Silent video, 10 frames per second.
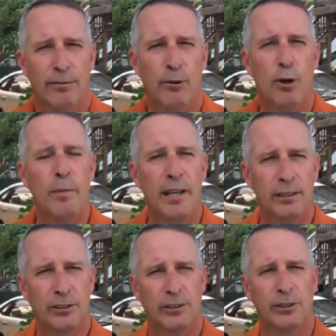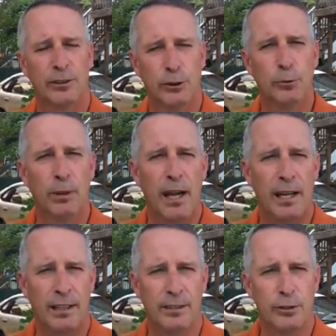four males, two
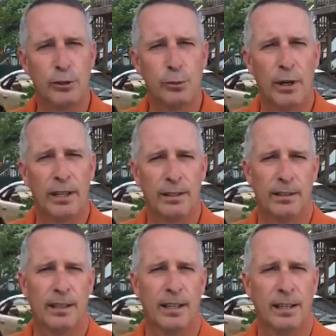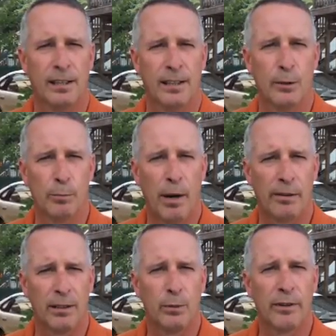black and two white. Uh, they were
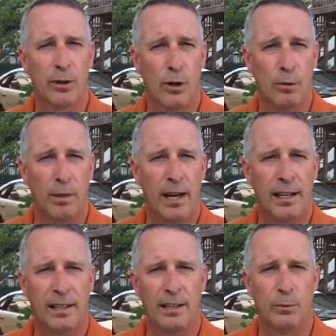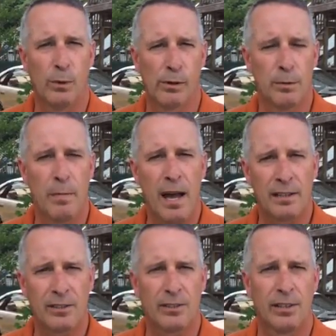apparently wearing all black and were wearing
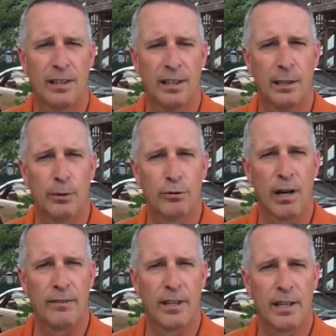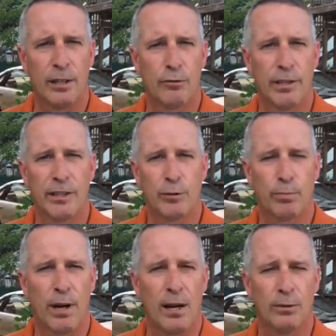masks, and they were driving a
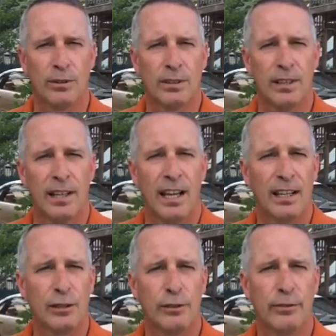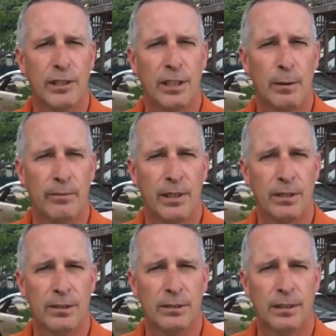greenish-brown SUV-type
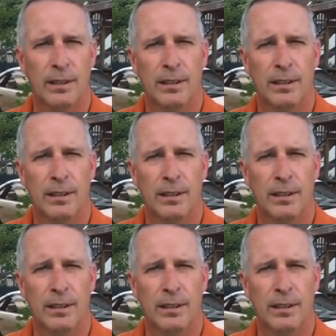vehicle.